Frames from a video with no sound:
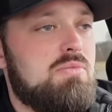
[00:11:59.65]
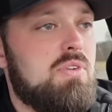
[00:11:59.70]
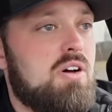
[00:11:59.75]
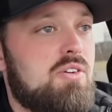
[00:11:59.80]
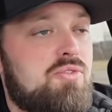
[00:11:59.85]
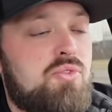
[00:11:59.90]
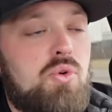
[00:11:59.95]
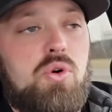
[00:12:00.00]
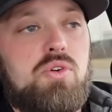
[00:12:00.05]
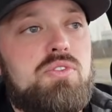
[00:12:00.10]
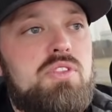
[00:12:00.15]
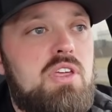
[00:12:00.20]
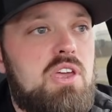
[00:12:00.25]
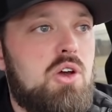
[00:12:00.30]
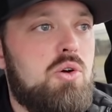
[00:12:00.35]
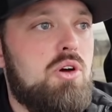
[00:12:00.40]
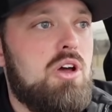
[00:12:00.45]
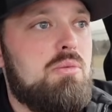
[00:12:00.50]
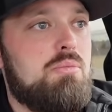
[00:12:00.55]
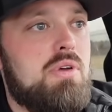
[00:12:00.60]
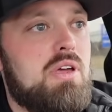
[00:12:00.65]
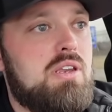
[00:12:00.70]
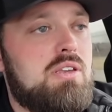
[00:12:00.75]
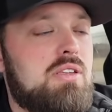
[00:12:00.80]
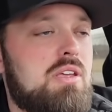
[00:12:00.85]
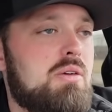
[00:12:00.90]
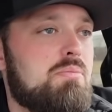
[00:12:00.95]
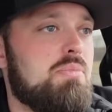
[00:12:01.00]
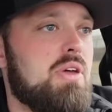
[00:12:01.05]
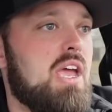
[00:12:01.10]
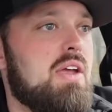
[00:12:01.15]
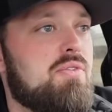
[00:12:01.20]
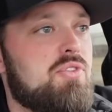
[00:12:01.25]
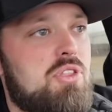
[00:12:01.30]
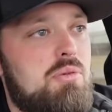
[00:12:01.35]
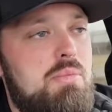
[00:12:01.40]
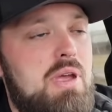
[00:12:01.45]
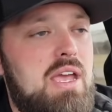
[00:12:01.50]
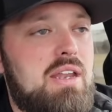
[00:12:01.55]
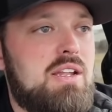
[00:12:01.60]
afford the equipment, pay for
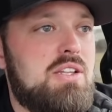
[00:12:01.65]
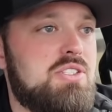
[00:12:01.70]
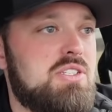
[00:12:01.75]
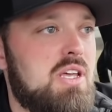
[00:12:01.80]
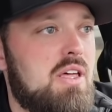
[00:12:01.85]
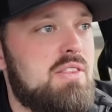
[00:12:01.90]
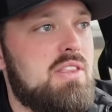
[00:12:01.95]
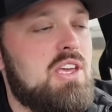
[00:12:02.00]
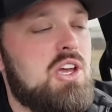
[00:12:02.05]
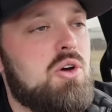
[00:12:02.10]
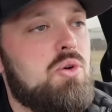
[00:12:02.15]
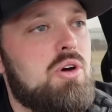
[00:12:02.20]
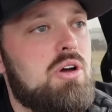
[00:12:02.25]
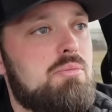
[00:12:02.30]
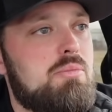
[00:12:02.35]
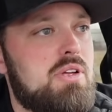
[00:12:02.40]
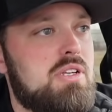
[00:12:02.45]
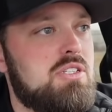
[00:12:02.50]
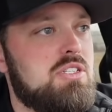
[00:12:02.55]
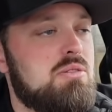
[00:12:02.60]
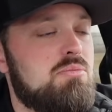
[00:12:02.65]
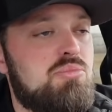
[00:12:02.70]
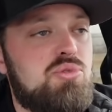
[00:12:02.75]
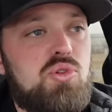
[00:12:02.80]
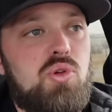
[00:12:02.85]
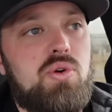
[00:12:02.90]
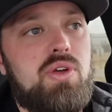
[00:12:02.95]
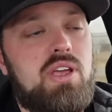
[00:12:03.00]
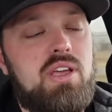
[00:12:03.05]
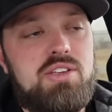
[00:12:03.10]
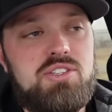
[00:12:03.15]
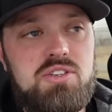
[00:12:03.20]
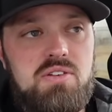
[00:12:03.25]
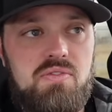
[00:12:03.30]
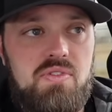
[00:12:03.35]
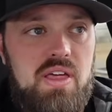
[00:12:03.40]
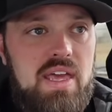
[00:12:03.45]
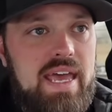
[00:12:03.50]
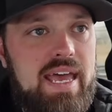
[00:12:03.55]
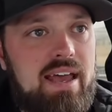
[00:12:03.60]
the maintenance on the equipment, employees
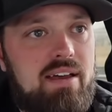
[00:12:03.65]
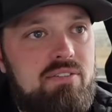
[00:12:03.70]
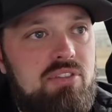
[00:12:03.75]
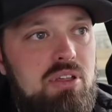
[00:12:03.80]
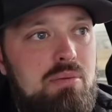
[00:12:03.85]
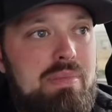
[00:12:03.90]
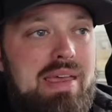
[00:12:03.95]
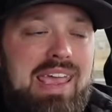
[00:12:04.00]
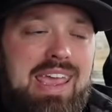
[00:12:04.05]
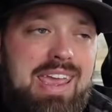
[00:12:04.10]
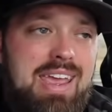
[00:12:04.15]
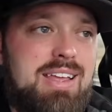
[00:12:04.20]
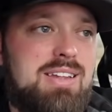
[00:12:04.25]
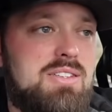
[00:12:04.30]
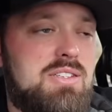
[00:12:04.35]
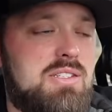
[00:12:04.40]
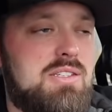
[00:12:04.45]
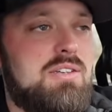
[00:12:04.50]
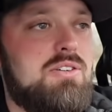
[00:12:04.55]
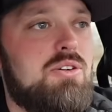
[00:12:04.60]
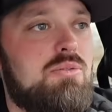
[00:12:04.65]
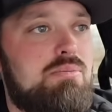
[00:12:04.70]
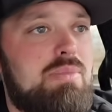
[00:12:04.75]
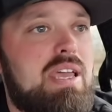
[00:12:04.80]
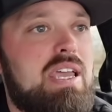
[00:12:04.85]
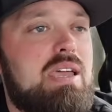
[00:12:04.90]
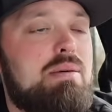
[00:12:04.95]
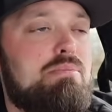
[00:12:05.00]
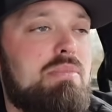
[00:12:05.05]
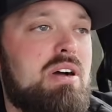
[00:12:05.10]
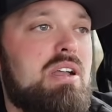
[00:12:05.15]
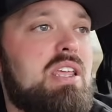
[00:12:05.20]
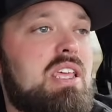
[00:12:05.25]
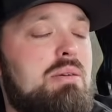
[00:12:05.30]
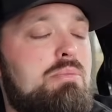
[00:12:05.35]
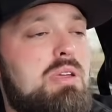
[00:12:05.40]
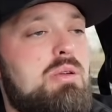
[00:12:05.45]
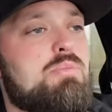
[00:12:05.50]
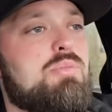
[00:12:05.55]
if they have them, and still make money and be